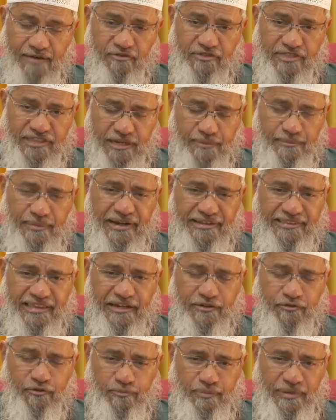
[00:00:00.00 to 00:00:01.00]
there was a debate
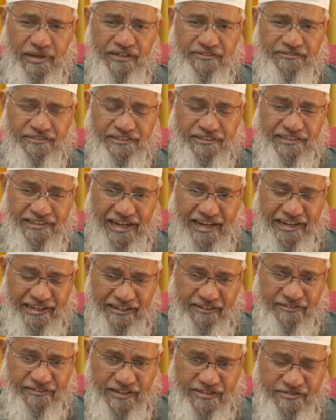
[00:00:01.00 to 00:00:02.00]
that took place in the
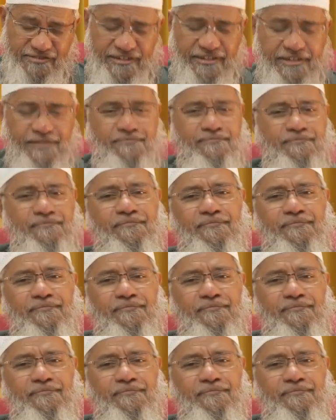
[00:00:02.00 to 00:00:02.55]
19th century.